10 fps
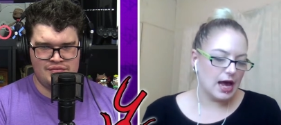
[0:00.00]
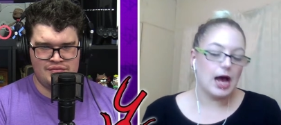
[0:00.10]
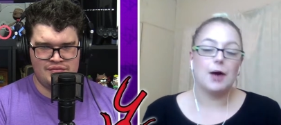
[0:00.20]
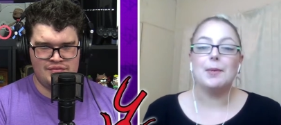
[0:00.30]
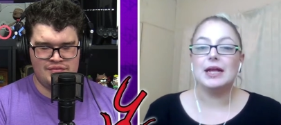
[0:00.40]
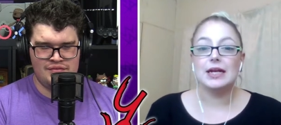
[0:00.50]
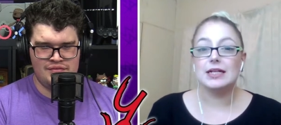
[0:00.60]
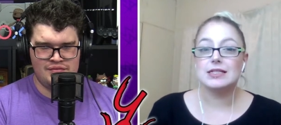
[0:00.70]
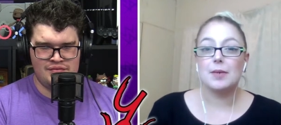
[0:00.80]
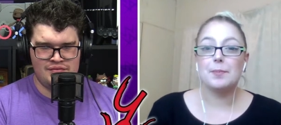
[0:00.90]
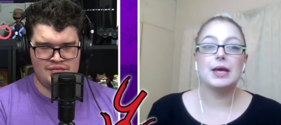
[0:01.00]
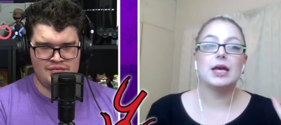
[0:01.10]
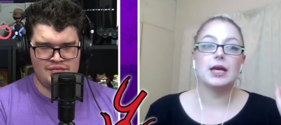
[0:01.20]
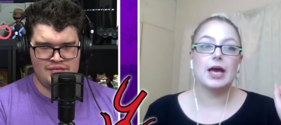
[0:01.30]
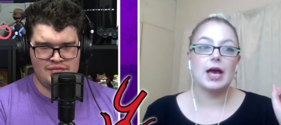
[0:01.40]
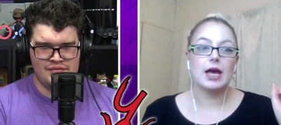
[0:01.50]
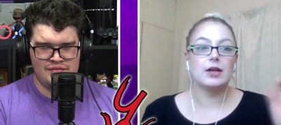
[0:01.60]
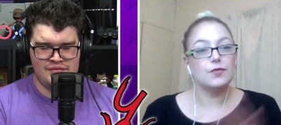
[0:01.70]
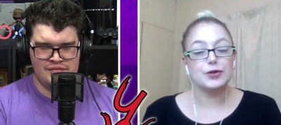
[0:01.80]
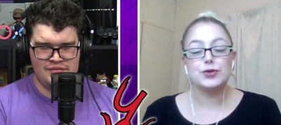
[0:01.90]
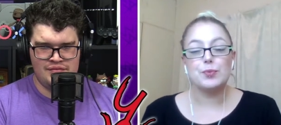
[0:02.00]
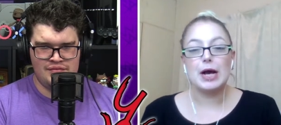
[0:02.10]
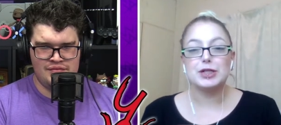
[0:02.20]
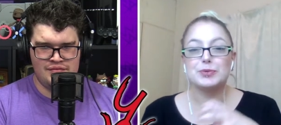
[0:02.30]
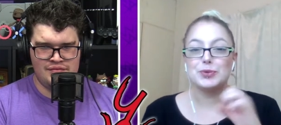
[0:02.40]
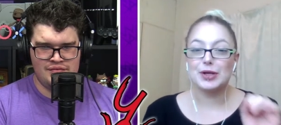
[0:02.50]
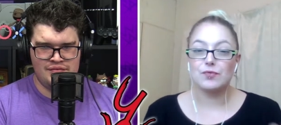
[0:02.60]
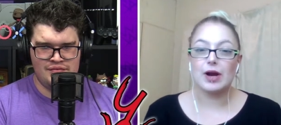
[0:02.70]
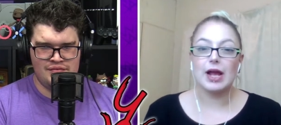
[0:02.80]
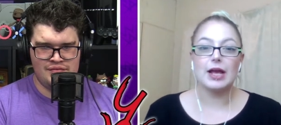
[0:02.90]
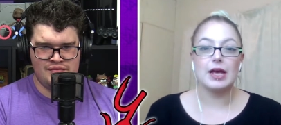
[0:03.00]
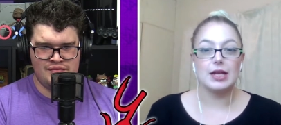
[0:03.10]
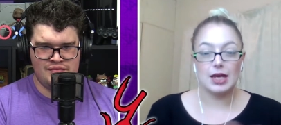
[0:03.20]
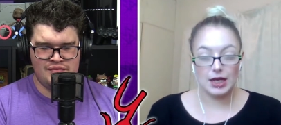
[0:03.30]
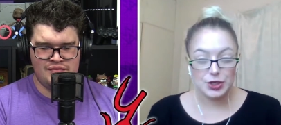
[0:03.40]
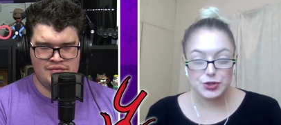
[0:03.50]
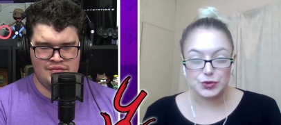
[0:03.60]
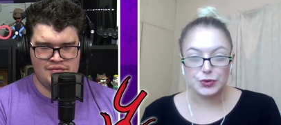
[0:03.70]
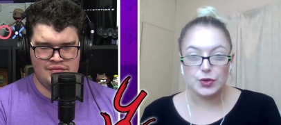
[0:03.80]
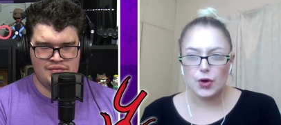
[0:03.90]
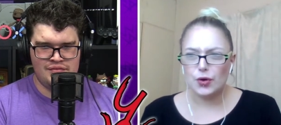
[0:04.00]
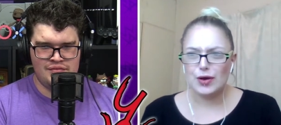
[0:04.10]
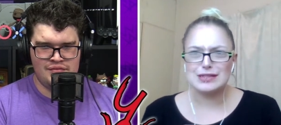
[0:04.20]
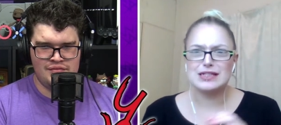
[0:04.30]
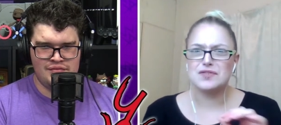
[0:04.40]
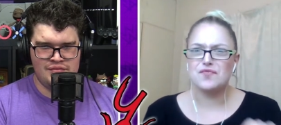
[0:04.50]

Speaker 1: and it ends up being an official match between Rey and Angel, who has this